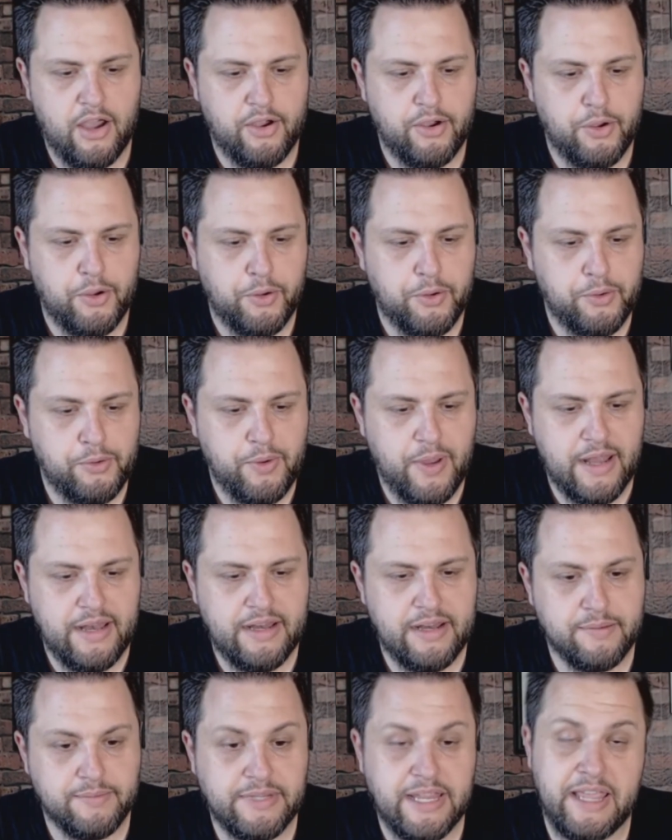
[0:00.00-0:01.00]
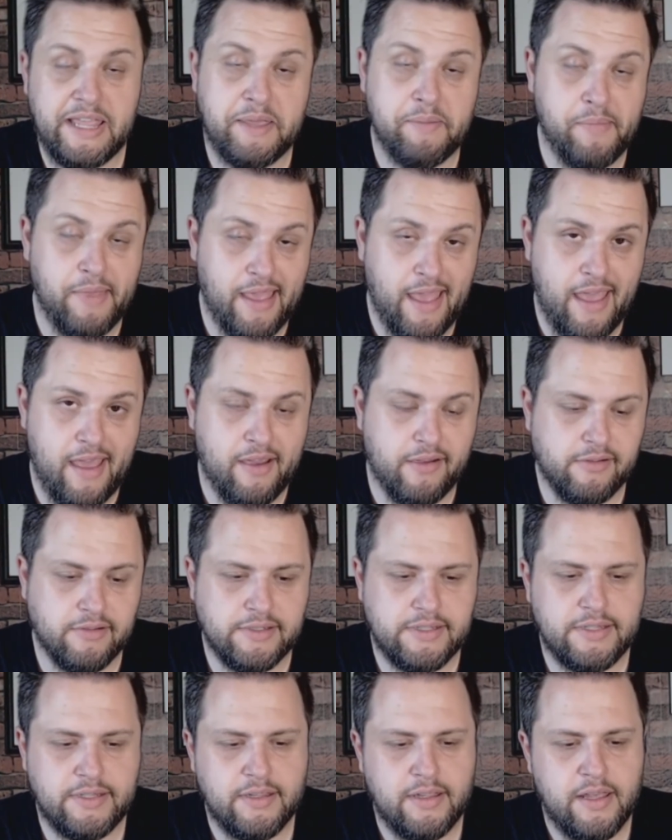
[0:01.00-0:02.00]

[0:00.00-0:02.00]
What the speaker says: Who ended up taking me out